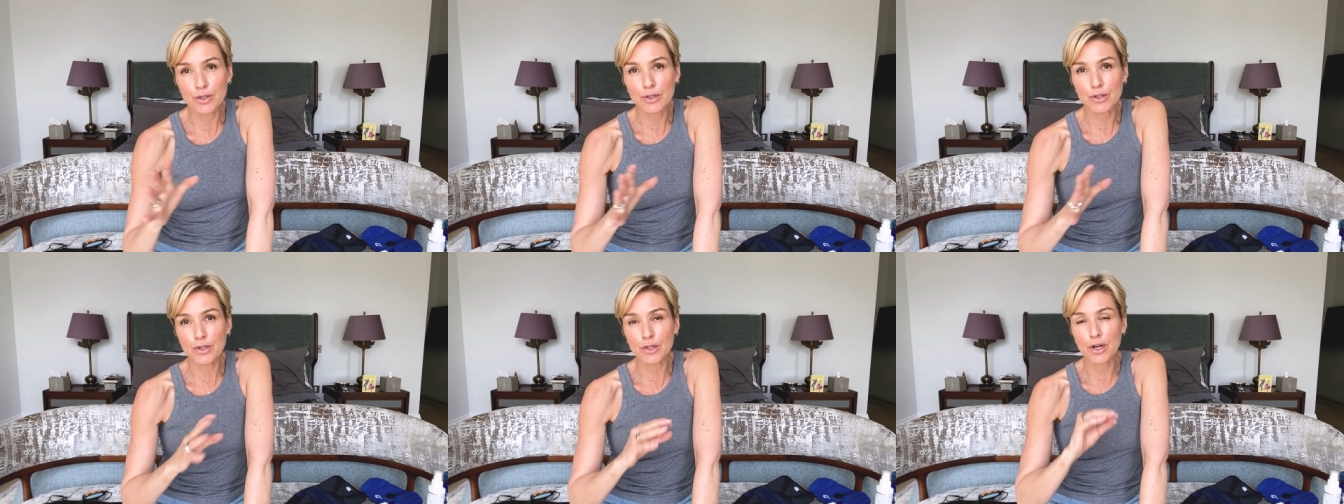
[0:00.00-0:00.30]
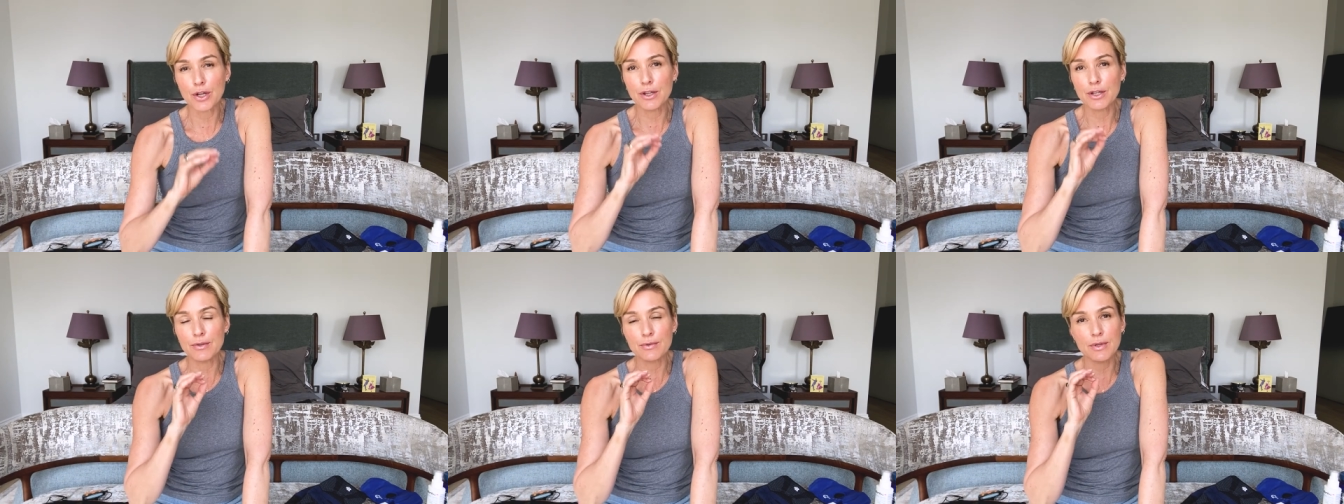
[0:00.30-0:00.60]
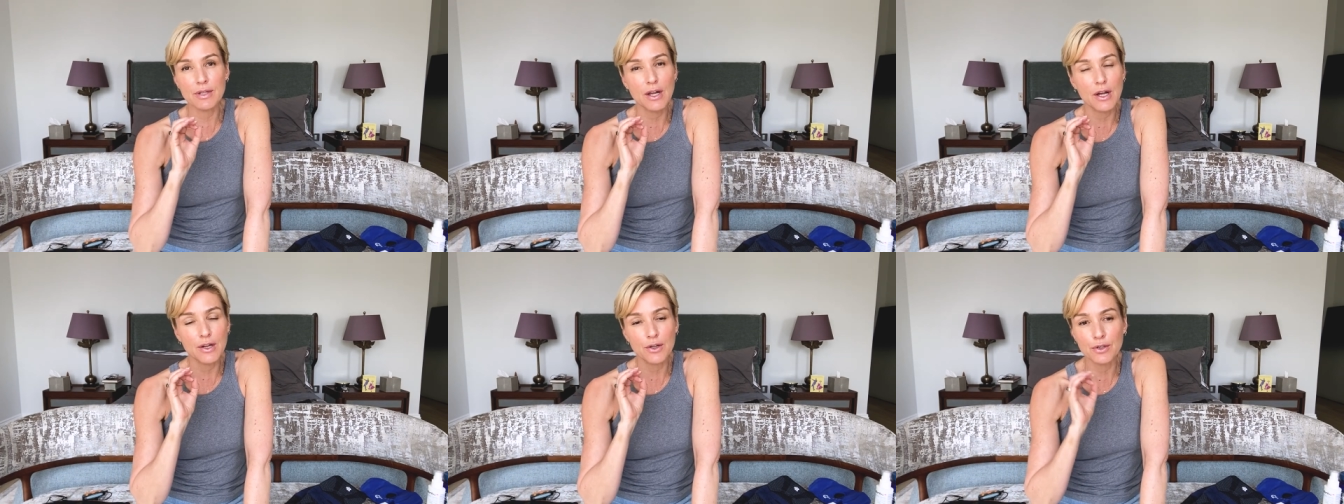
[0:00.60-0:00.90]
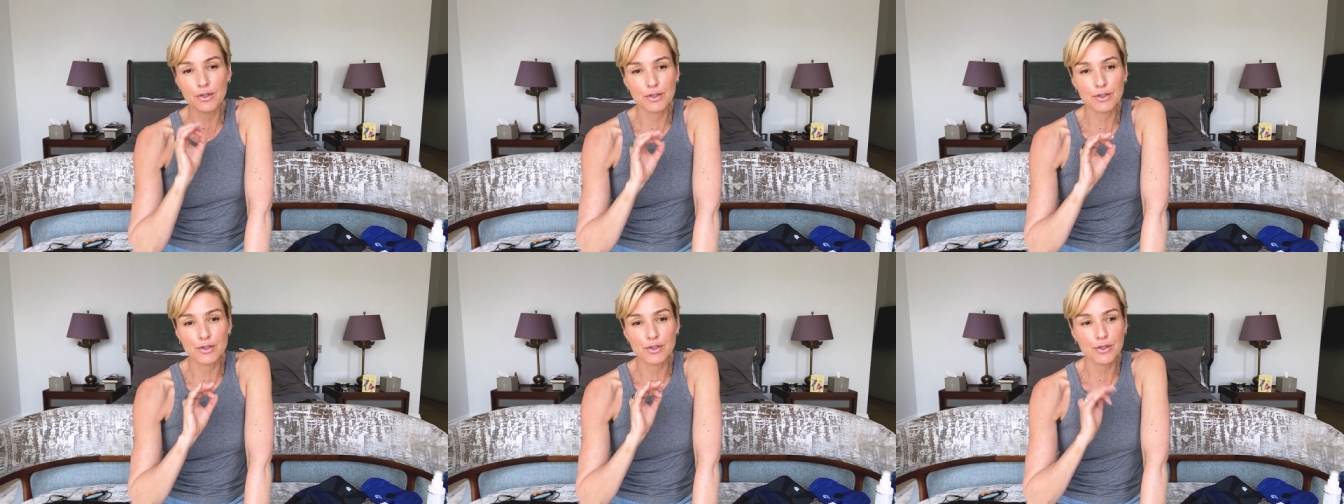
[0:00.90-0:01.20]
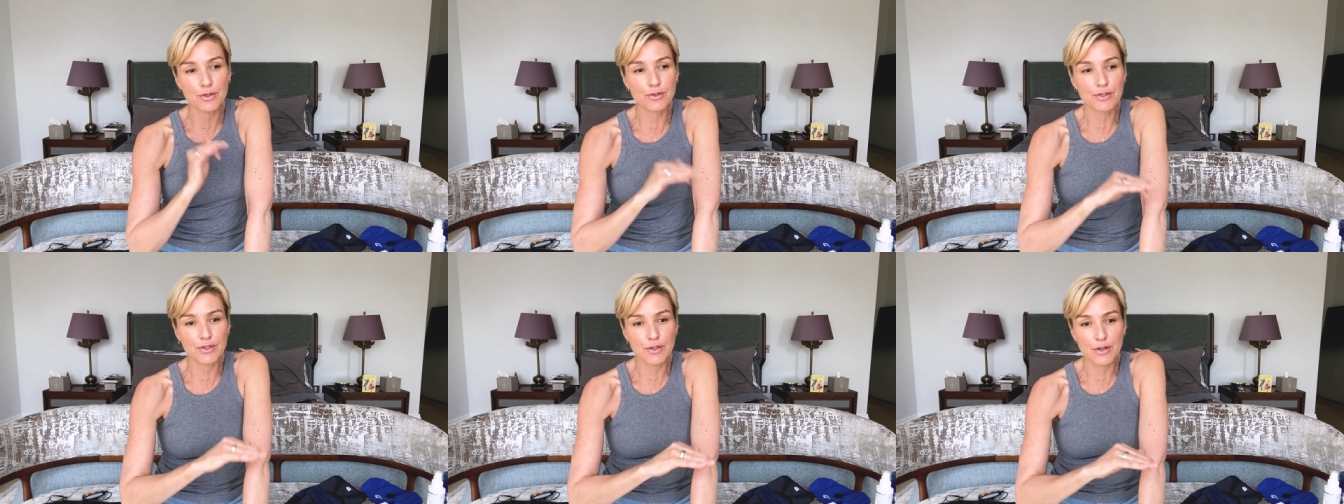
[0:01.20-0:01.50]
you know they, i couldn't
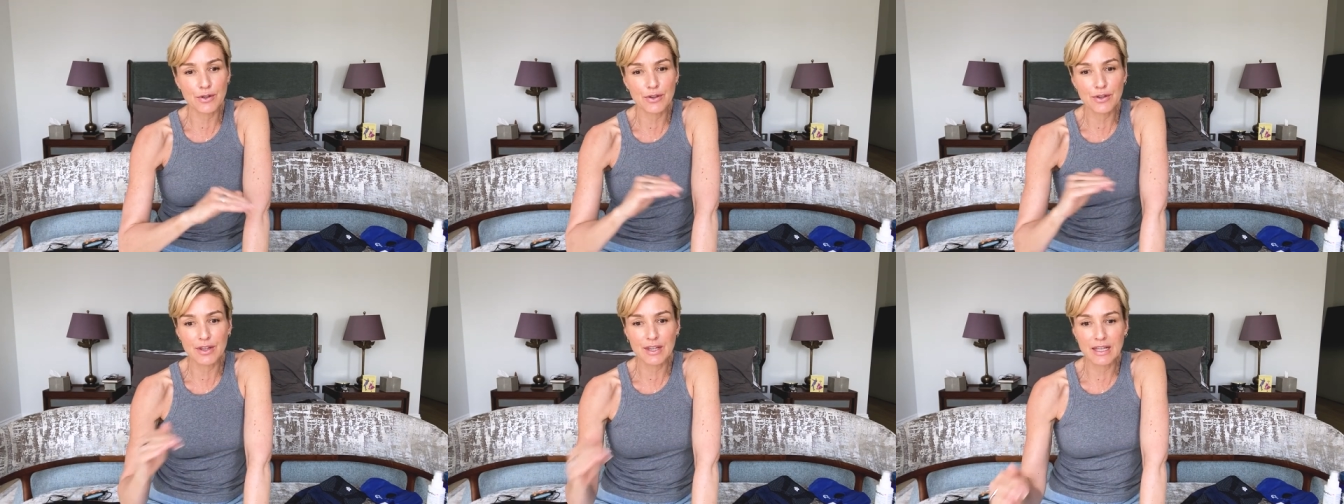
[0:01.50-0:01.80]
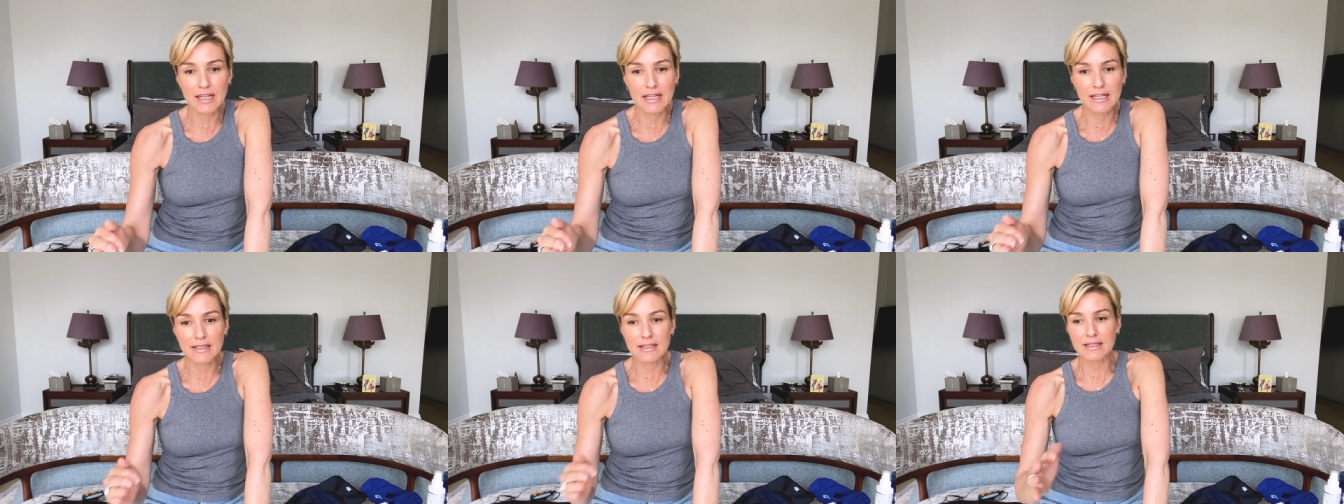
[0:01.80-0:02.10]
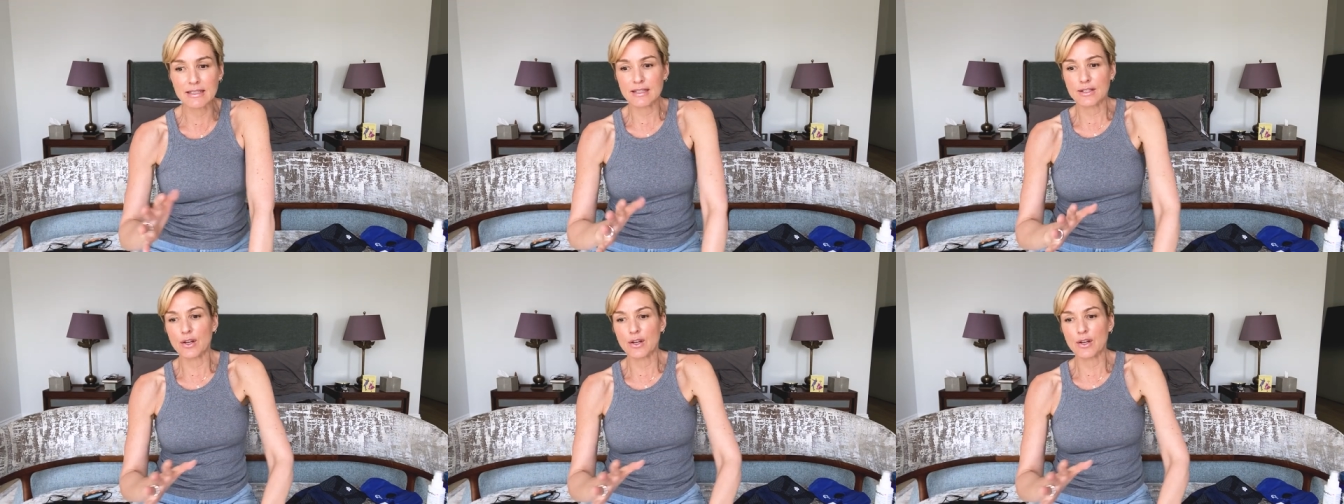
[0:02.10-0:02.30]
do certain things